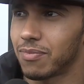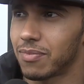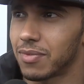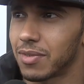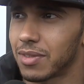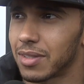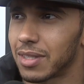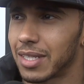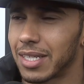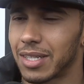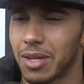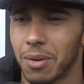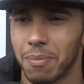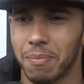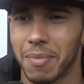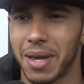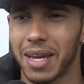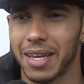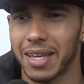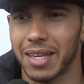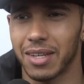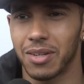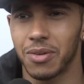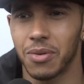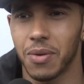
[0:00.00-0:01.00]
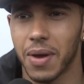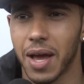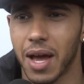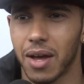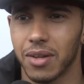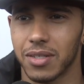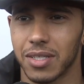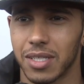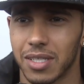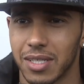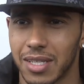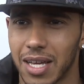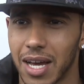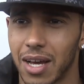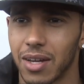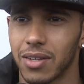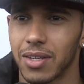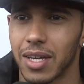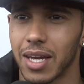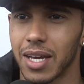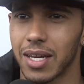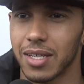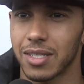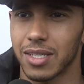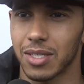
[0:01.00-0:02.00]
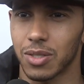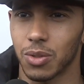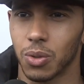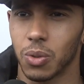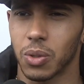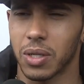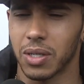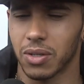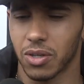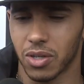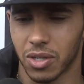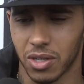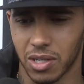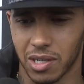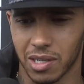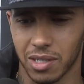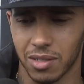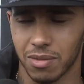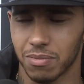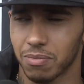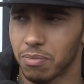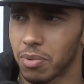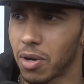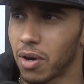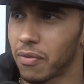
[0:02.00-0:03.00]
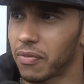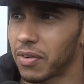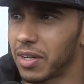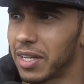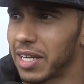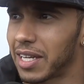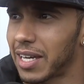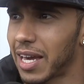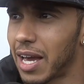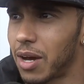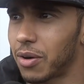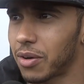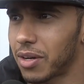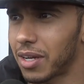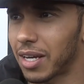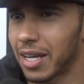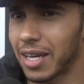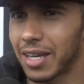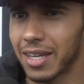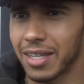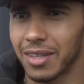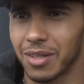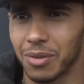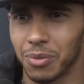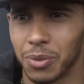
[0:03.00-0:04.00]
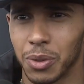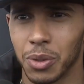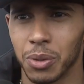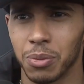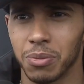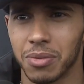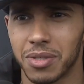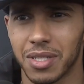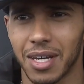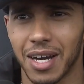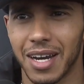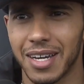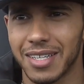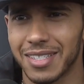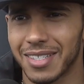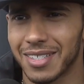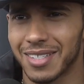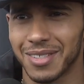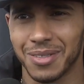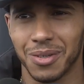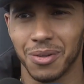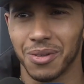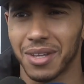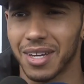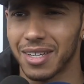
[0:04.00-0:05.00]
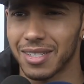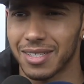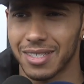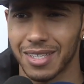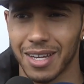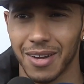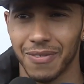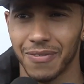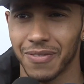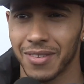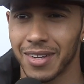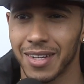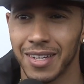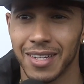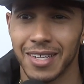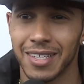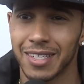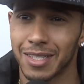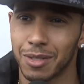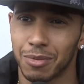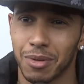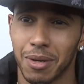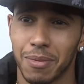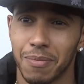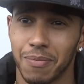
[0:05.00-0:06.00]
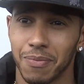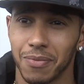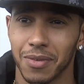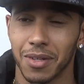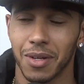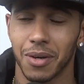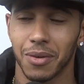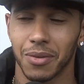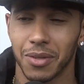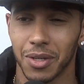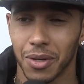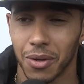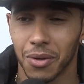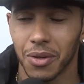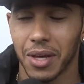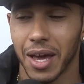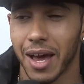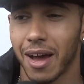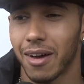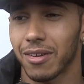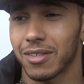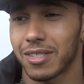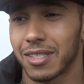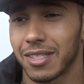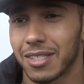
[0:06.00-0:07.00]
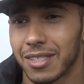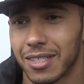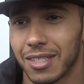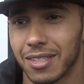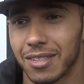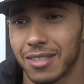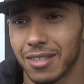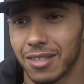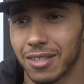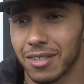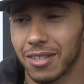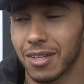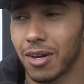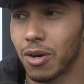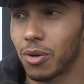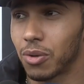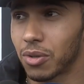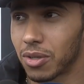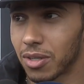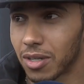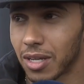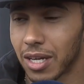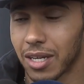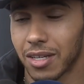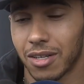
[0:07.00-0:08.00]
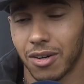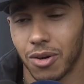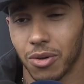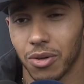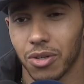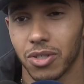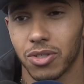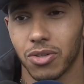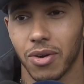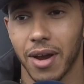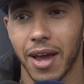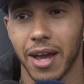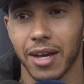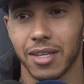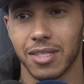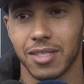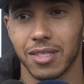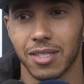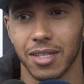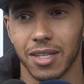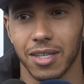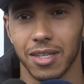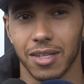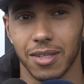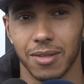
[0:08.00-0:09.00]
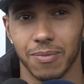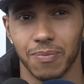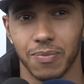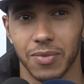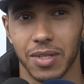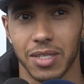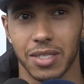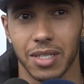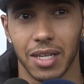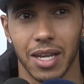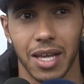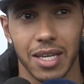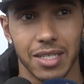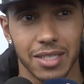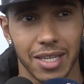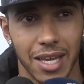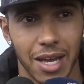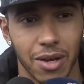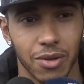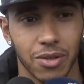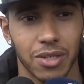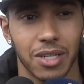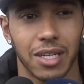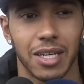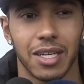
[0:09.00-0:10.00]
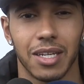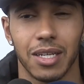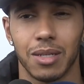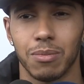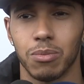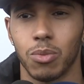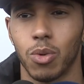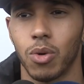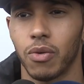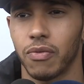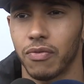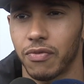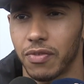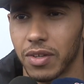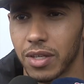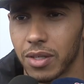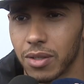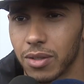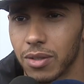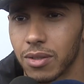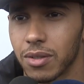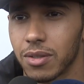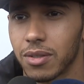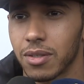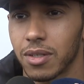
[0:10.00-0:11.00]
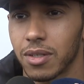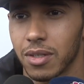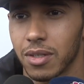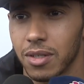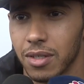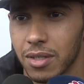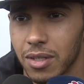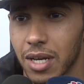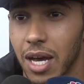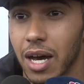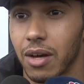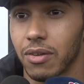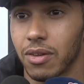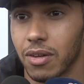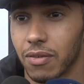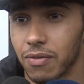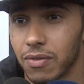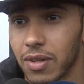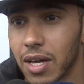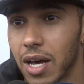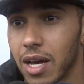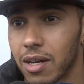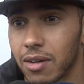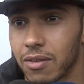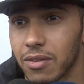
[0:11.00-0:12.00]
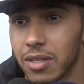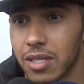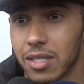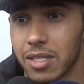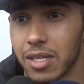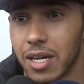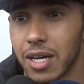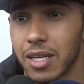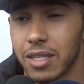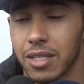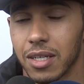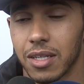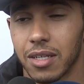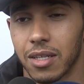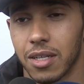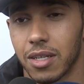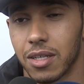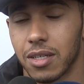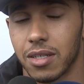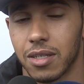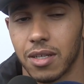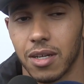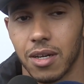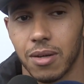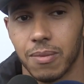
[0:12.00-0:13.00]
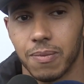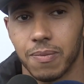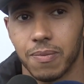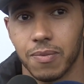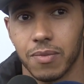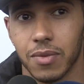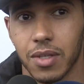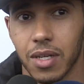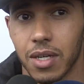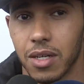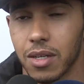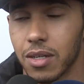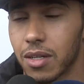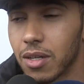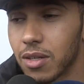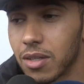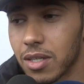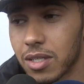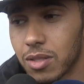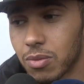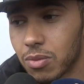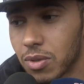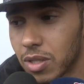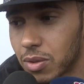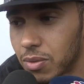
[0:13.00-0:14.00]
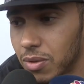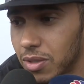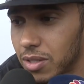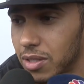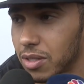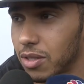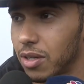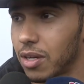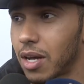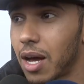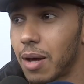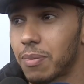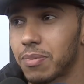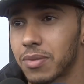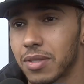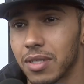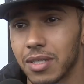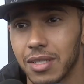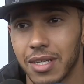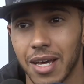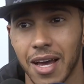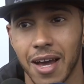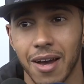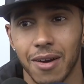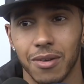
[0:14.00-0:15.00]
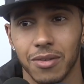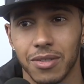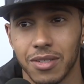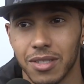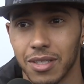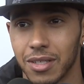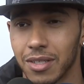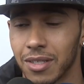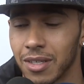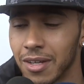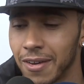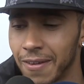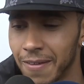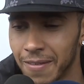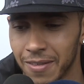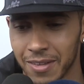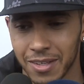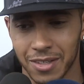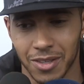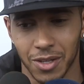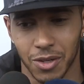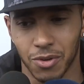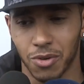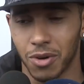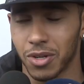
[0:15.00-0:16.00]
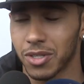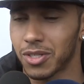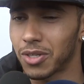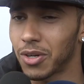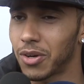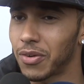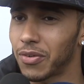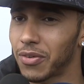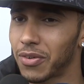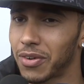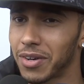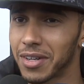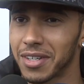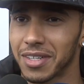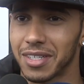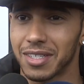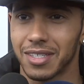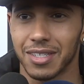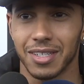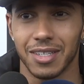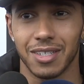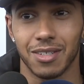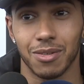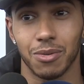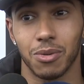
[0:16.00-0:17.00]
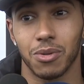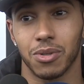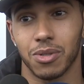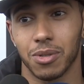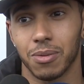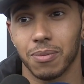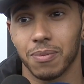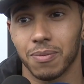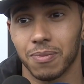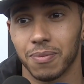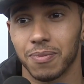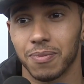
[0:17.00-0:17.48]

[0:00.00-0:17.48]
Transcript: they don't make new houses nowadays. It's all perfectly calculated, the room sizes and all that stuff. It's where, you know, the older houses and older tracks, it's less calculated, more feel how they've designed it. And I don't know, this one's got ups and downs, and the crossover, it's awesome.